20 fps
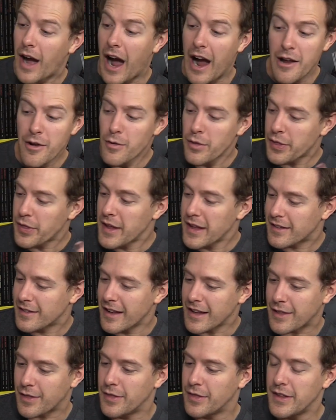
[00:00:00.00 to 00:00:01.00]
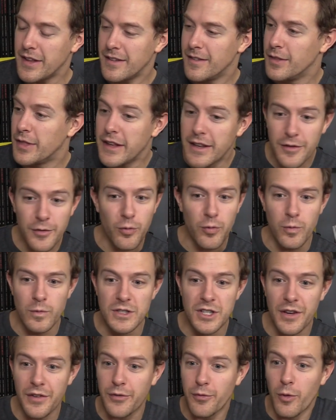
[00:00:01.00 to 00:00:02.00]
I don't think like the, these
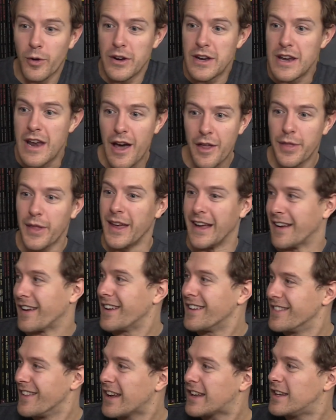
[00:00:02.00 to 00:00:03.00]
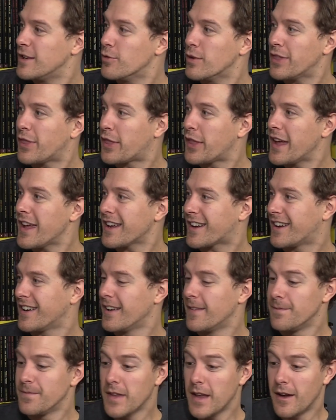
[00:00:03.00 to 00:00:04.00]
just were nothing. Like you would think
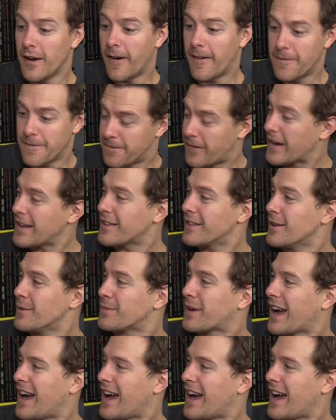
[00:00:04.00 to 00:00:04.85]
Fight Club